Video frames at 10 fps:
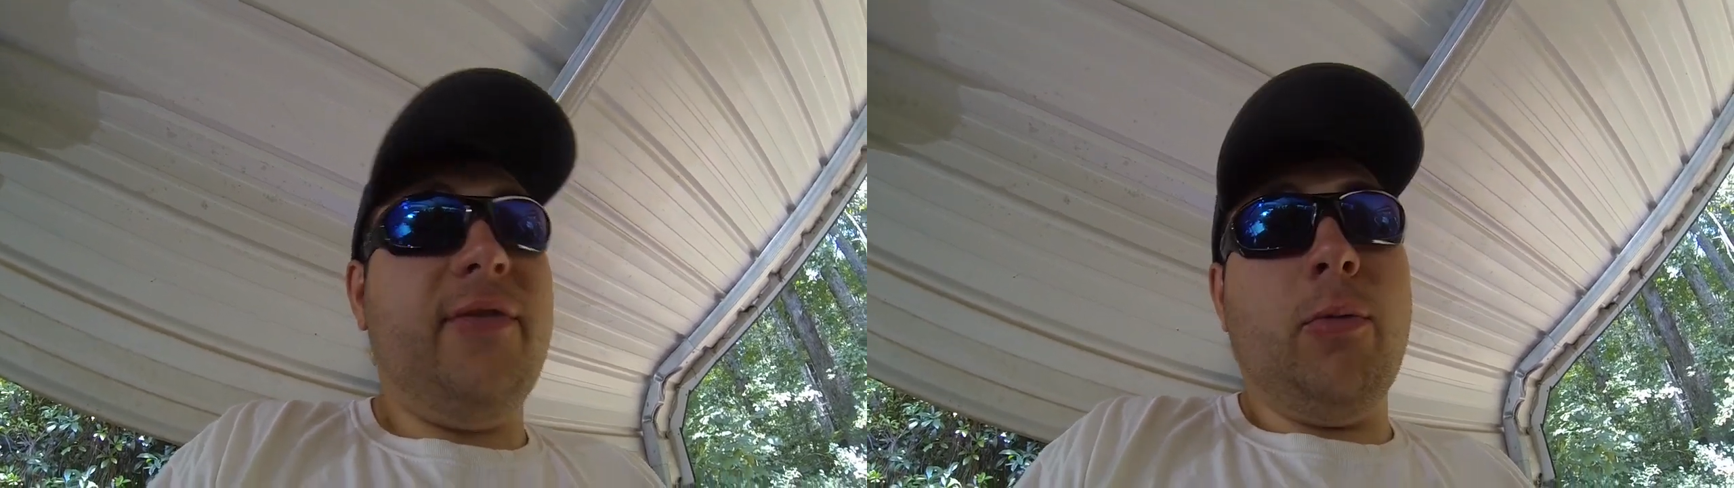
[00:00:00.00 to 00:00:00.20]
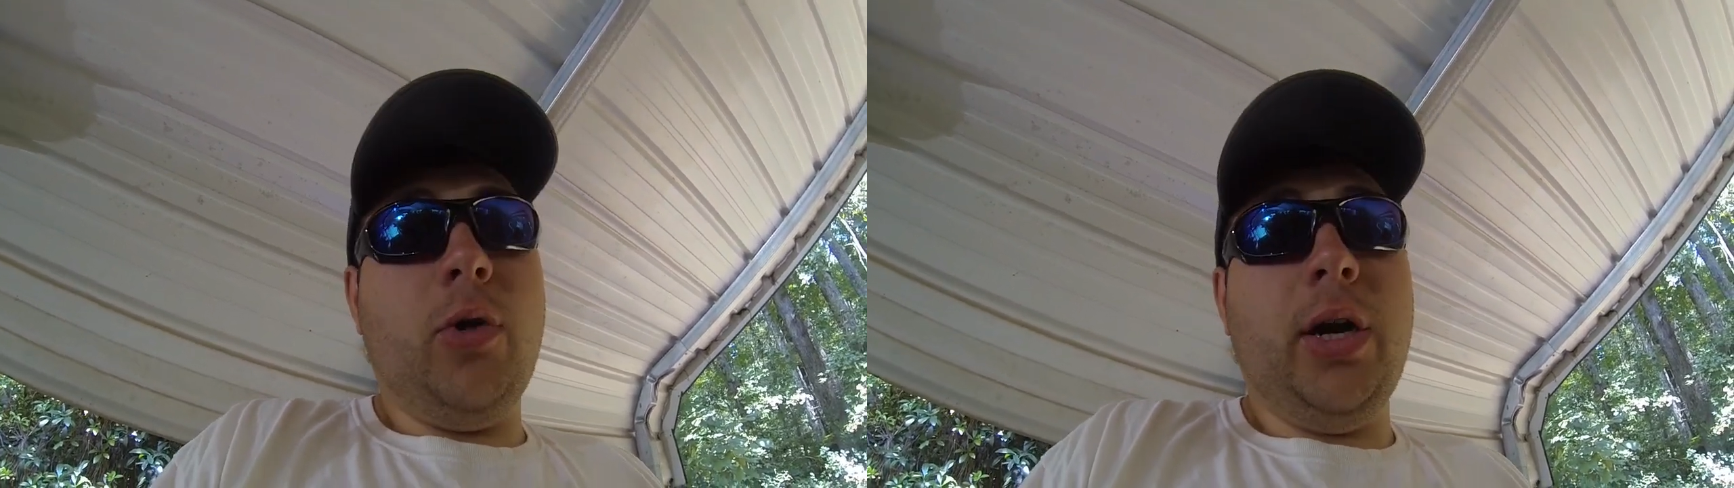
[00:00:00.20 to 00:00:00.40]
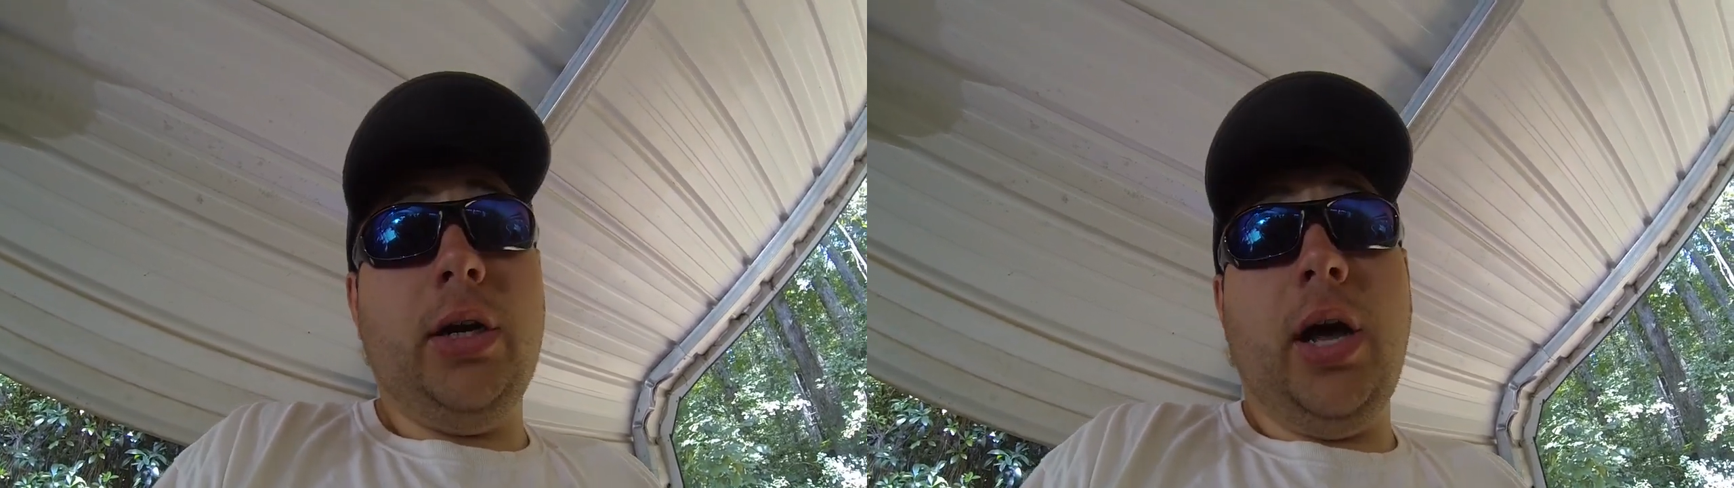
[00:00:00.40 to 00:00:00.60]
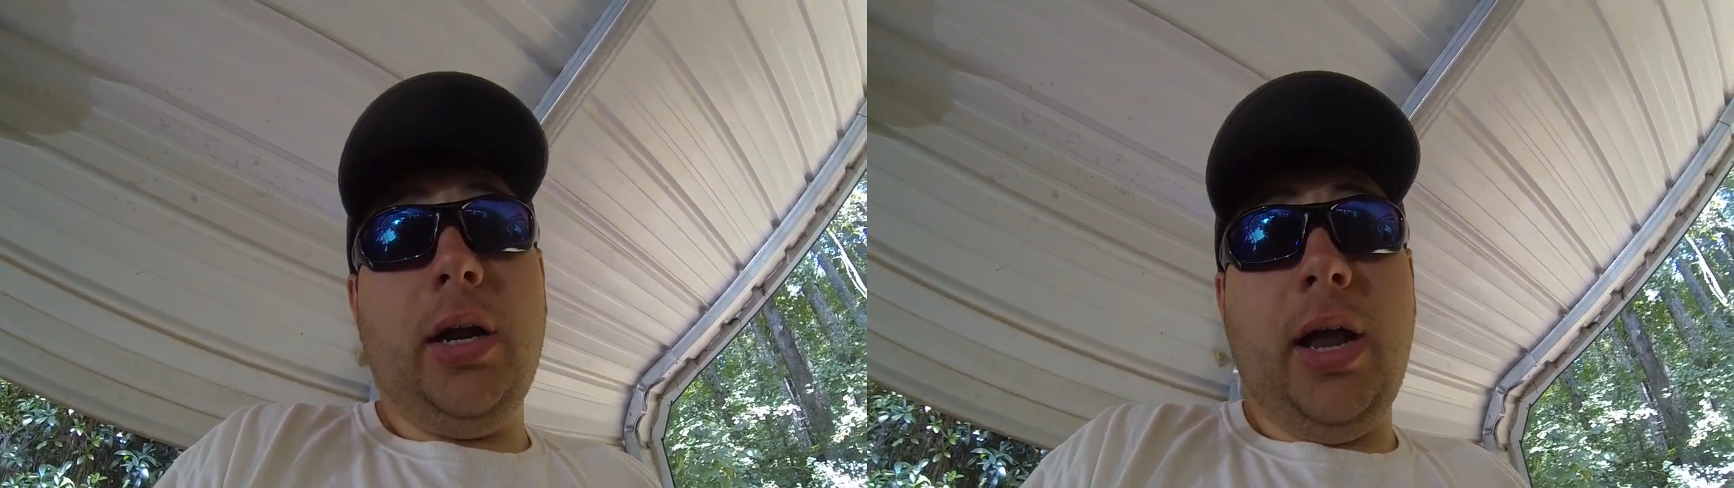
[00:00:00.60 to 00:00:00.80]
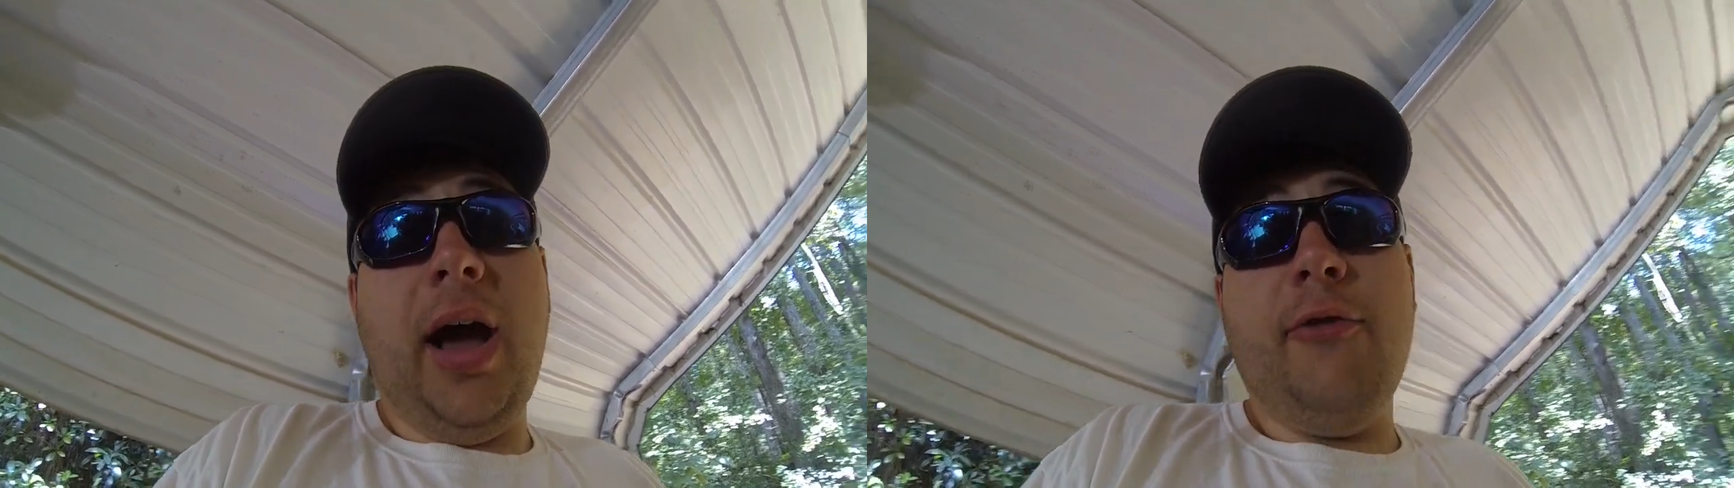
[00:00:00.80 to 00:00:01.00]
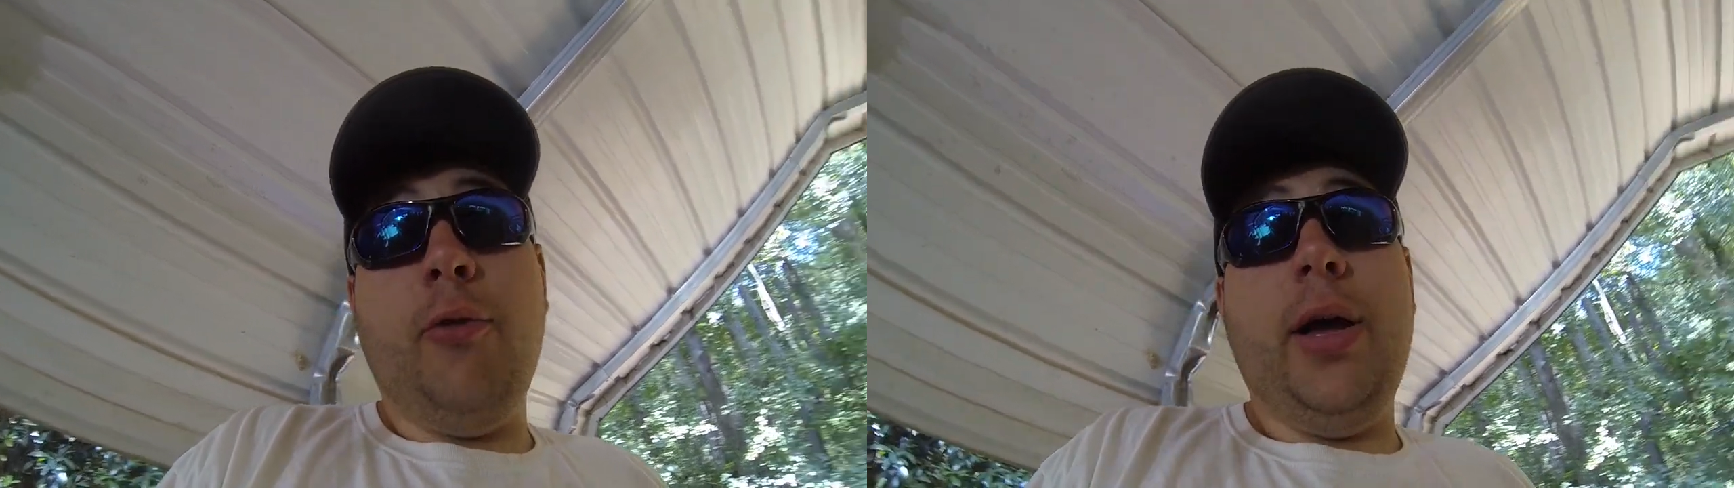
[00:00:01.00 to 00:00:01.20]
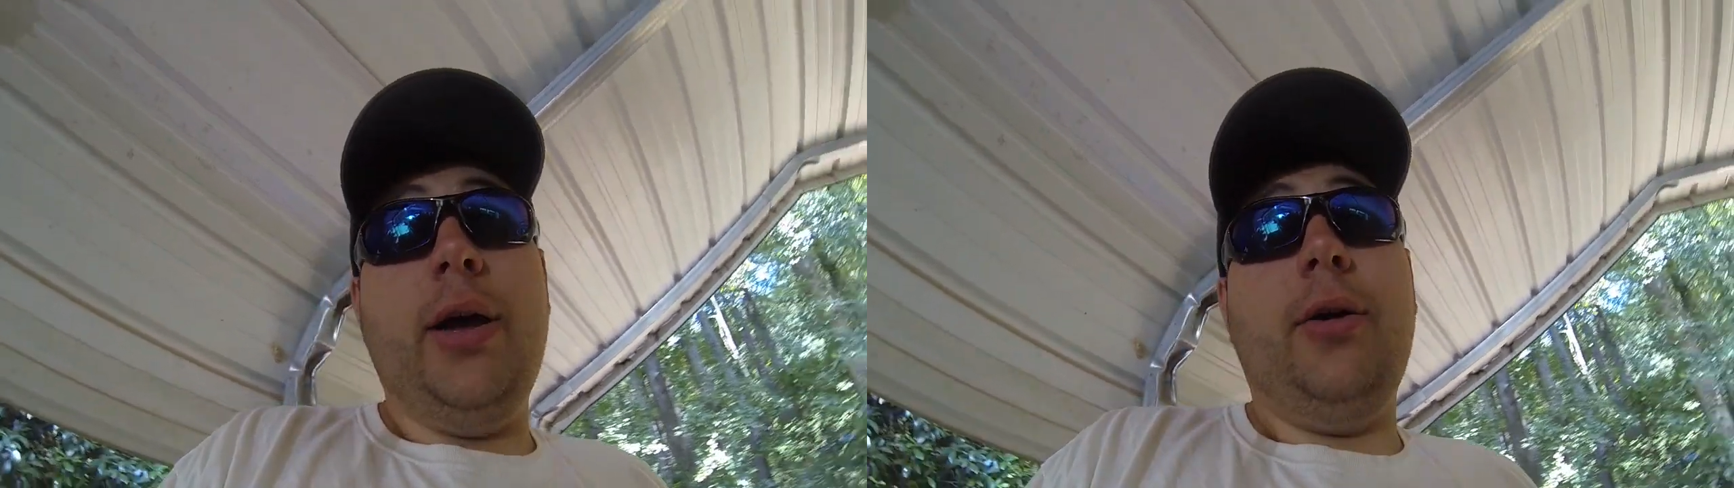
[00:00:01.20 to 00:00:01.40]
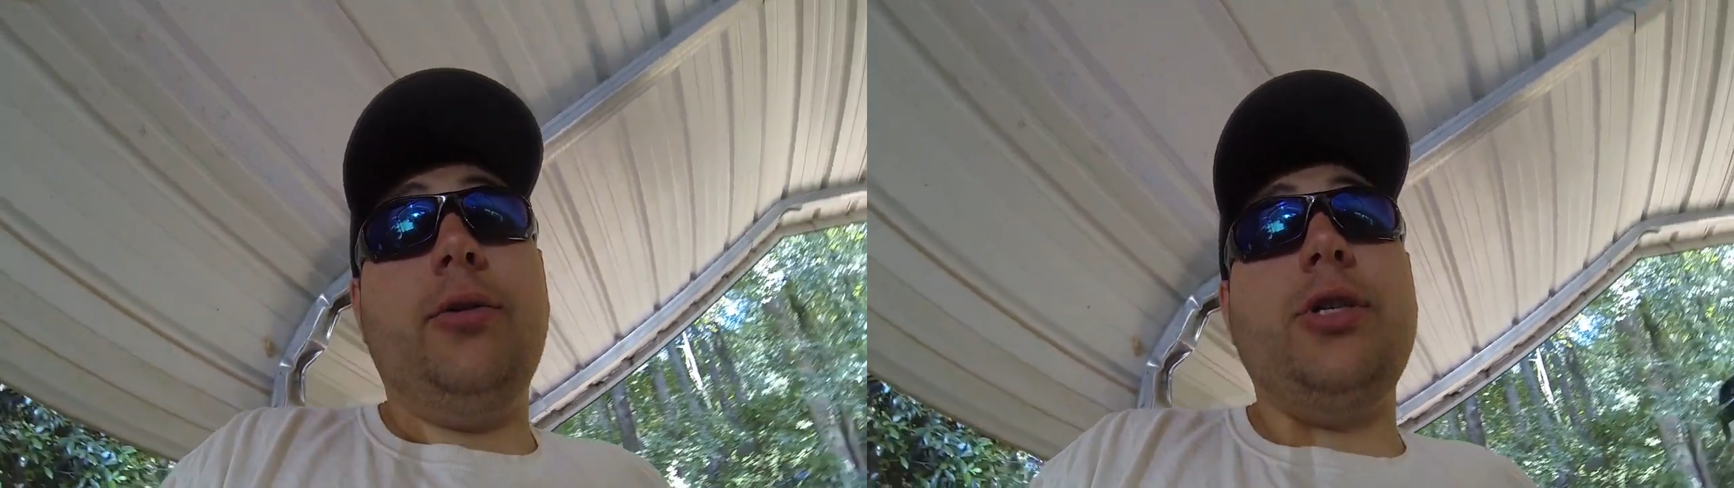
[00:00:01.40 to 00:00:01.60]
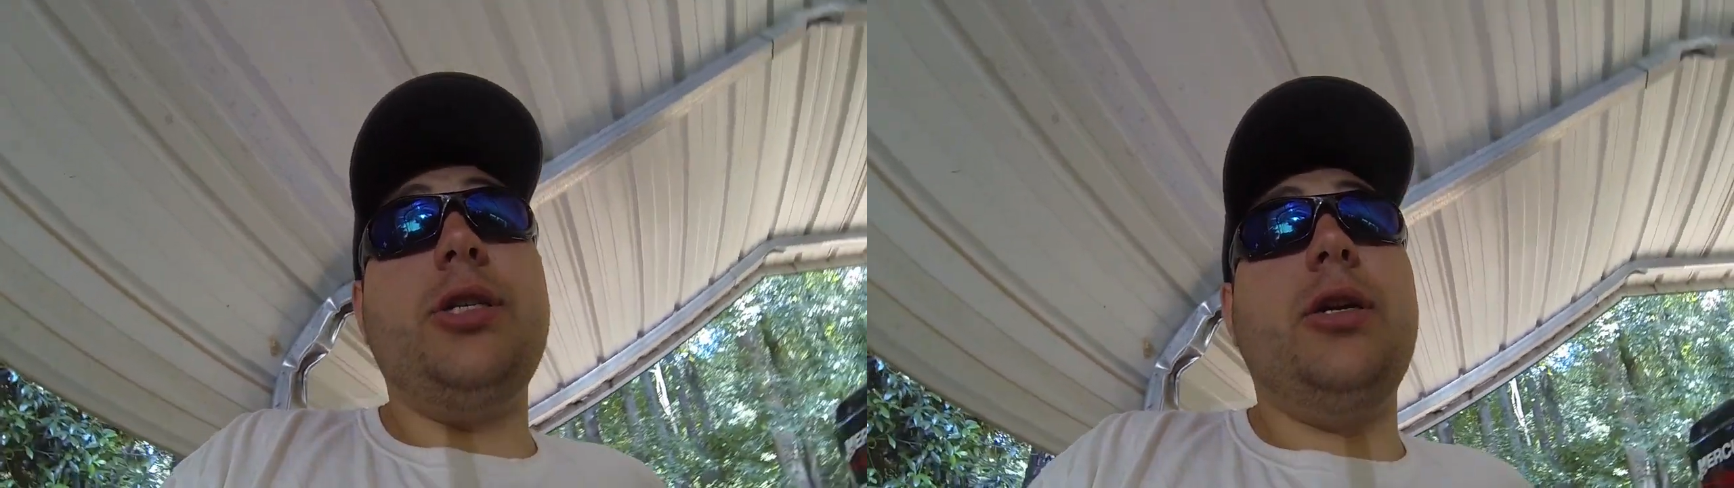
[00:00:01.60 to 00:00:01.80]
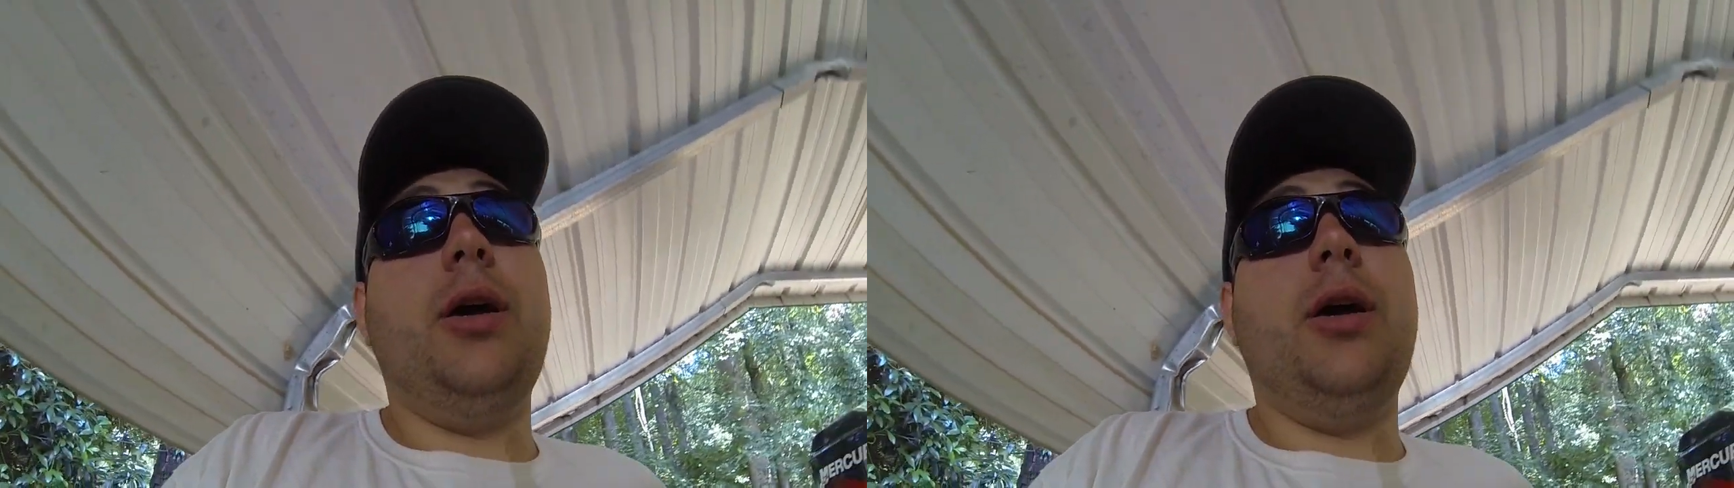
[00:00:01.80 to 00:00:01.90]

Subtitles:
If I'm running a lot of live wells,